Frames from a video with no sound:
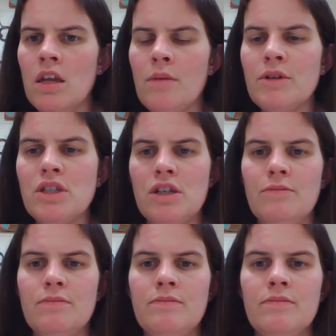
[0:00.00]
Number 2,
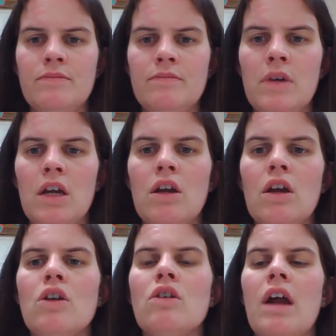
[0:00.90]

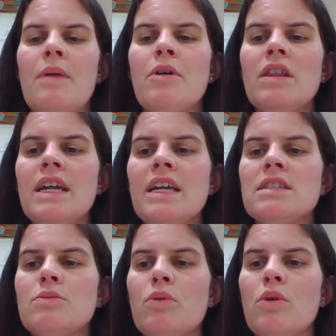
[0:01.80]
Grammarly
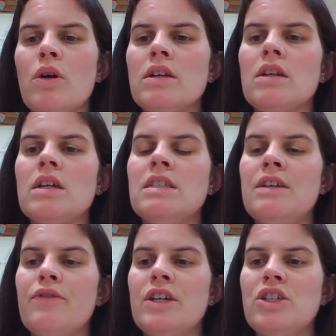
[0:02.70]
can support a
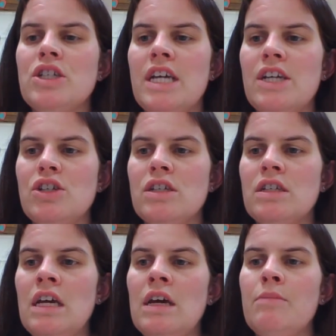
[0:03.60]

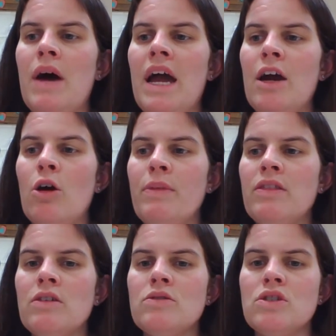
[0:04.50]
differentiation by
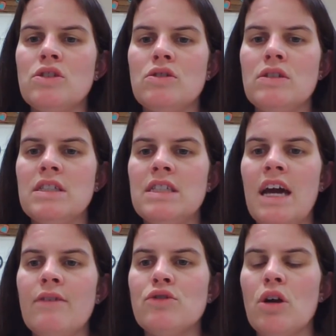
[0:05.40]
helping those students that
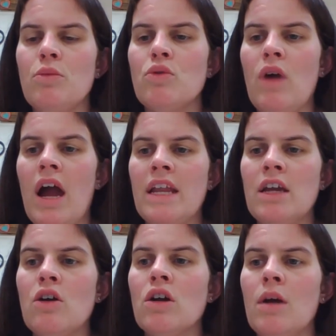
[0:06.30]
have trouble
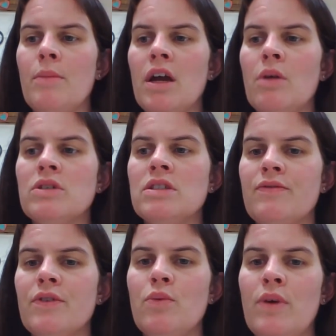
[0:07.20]
writing or coming up with
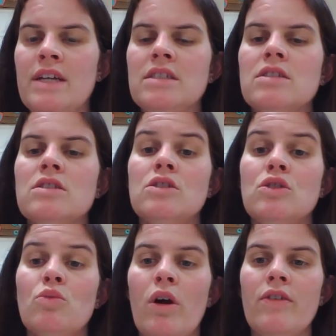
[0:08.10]
different ways
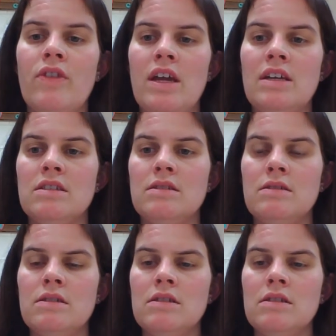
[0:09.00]
to word things.